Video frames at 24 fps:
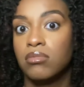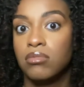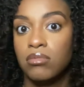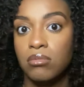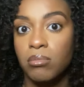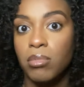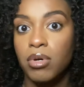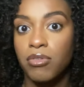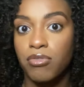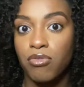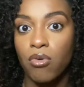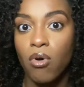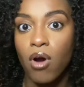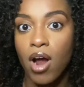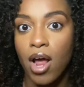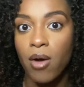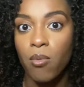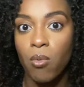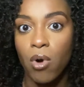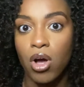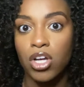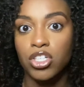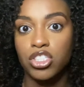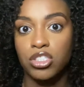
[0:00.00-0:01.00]
before I
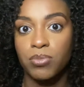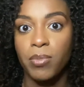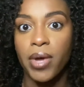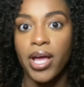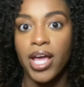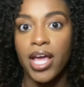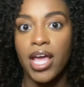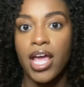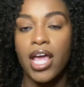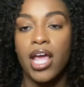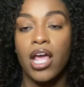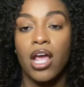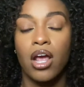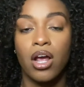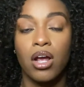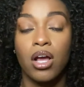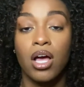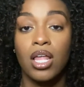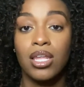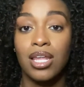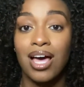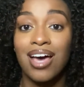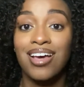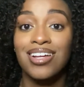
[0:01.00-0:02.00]
wash my hair. A
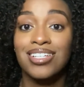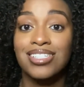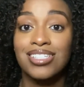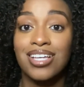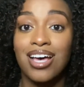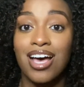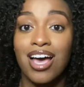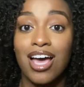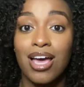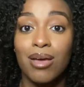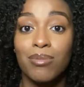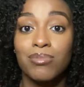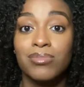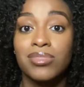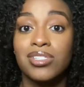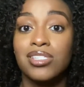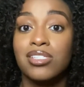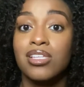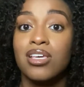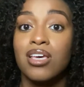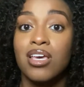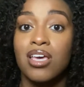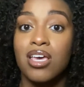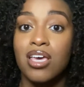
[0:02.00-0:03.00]
lot of times
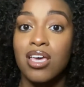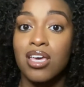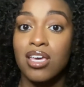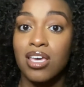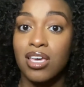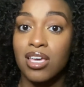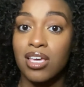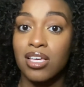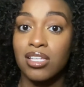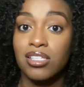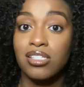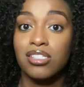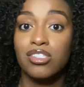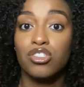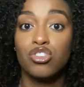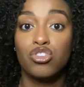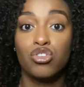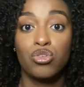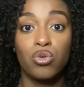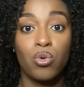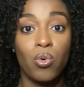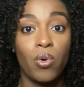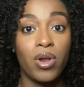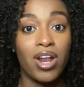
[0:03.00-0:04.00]
it's
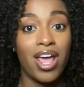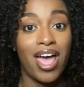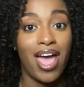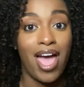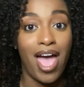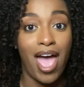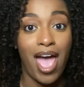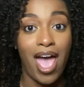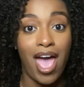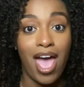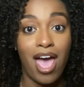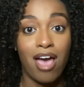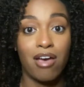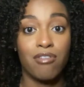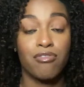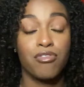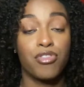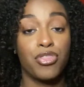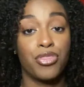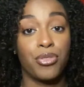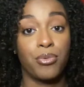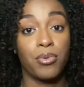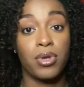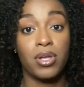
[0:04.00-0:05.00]
2.5,
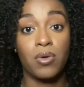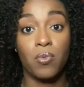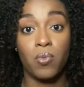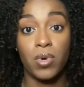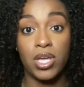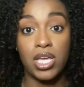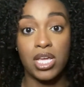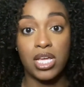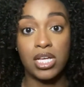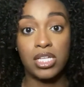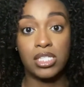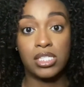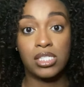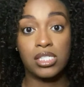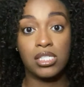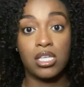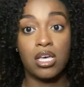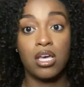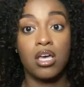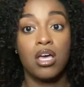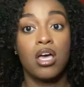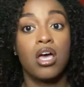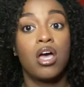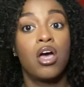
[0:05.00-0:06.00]
3 weeks
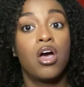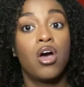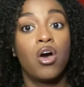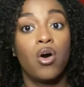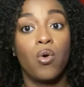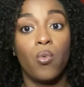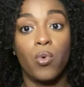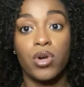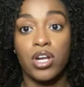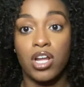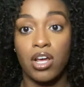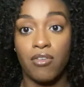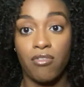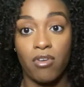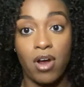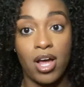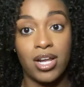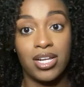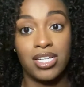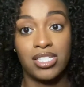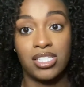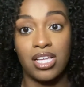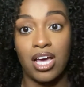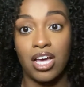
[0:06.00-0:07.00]
whenever I
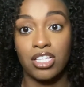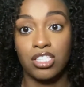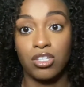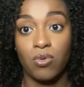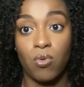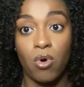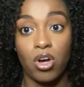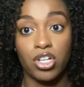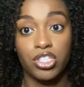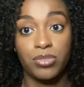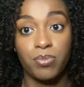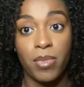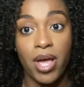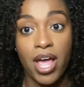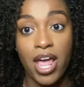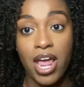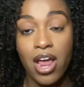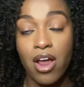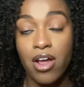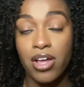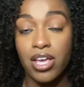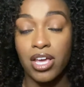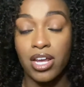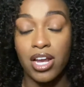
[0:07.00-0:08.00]
decide to wash my hair
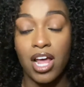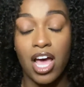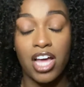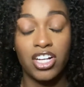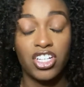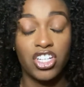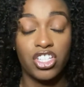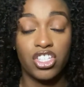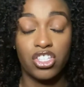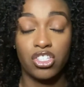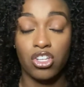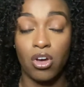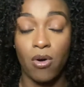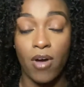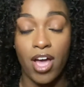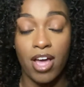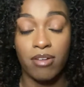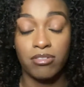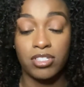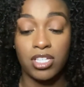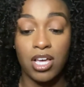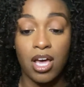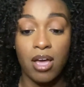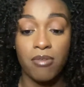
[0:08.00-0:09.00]
again. I just don't have
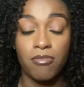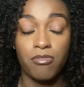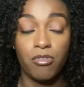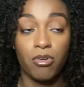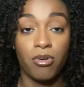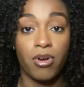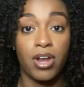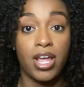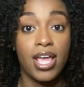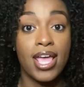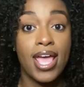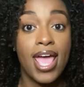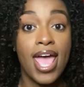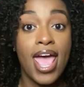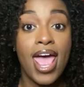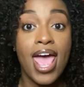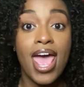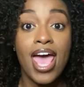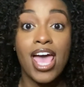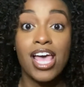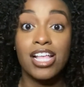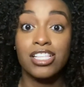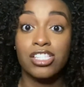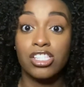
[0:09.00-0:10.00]
time for it.
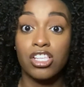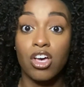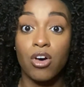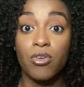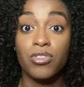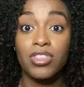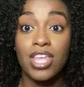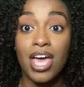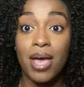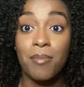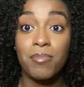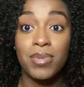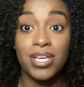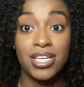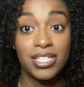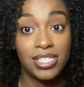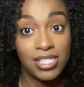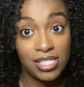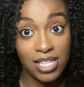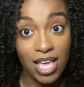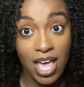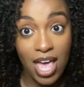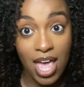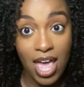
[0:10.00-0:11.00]
And so that being
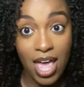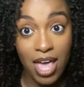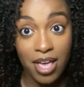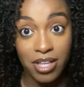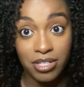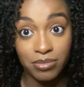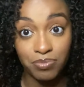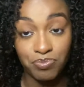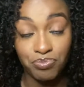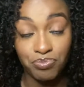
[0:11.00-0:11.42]
said,